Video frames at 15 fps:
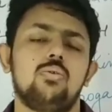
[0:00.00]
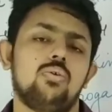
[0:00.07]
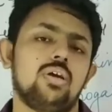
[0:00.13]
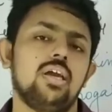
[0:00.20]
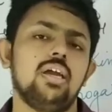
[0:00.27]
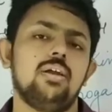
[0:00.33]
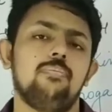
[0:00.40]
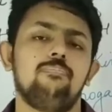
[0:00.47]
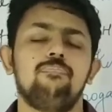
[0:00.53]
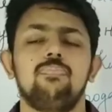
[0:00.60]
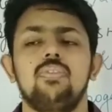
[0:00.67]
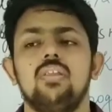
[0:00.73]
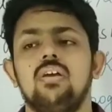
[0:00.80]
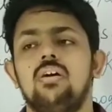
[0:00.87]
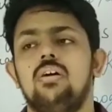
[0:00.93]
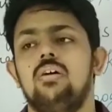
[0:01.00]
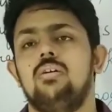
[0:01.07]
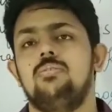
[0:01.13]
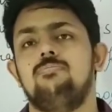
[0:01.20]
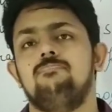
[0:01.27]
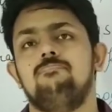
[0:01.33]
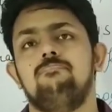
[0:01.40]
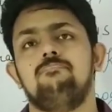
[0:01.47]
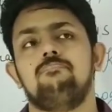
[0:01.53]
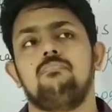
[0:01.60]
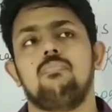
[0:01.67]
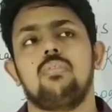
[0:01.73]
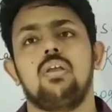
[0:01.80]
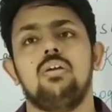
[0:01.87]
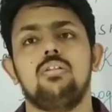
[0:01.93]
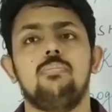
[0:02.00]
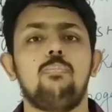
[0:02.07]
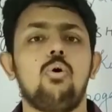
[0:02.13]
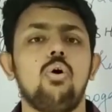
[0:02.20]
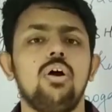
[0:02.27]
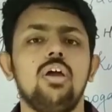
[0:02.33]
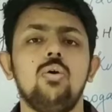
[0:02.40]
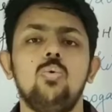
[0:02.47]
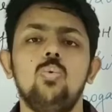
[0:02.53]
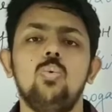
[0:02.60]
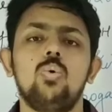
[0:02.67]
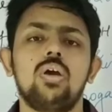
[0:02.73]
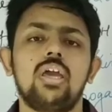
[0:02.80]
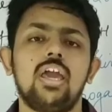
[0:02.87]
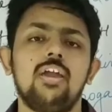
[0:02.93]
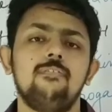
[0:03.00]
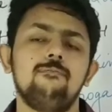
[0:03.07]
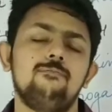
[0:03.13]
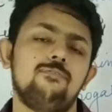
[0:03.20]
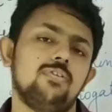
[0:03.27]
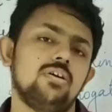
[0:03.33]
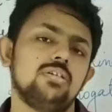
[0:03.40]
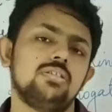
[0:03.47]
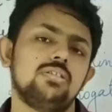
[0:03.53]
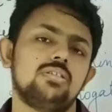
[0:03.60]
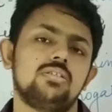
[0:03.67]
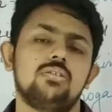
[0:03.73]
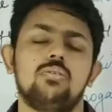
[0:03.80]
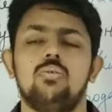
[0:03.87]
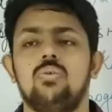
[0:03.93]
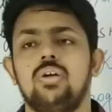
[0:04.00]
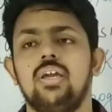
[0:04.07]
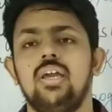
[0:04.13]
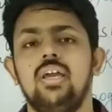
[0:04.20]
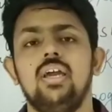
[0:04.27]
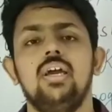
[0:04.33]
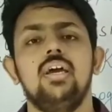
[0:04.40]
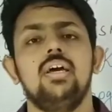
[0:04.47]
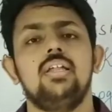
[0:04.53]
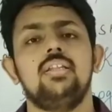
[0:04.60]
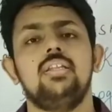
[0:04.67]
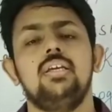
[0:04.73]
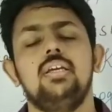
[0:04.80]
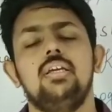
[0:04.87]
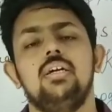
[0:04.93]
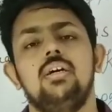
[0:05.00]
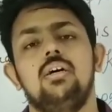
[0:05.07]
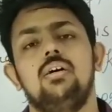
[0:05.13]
Okay, the boy who came first. Okay, the